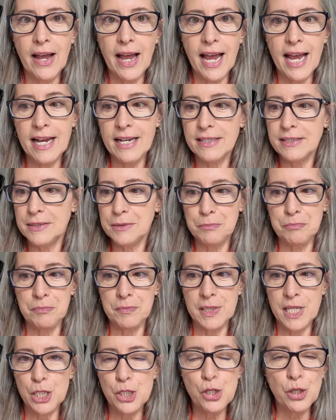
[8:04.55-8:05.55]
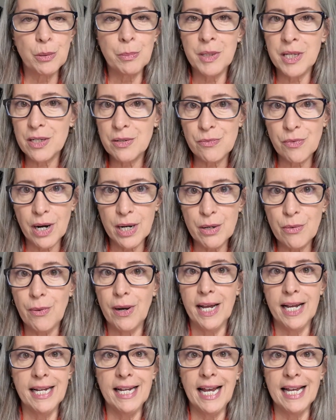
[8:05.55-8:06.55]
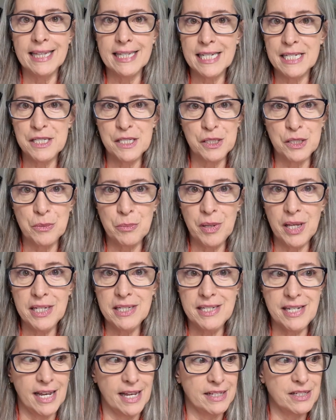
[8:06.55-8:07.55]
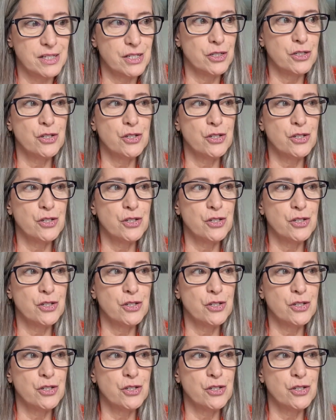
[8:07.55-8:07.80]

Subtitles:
And they took me in right away and they did the blood test.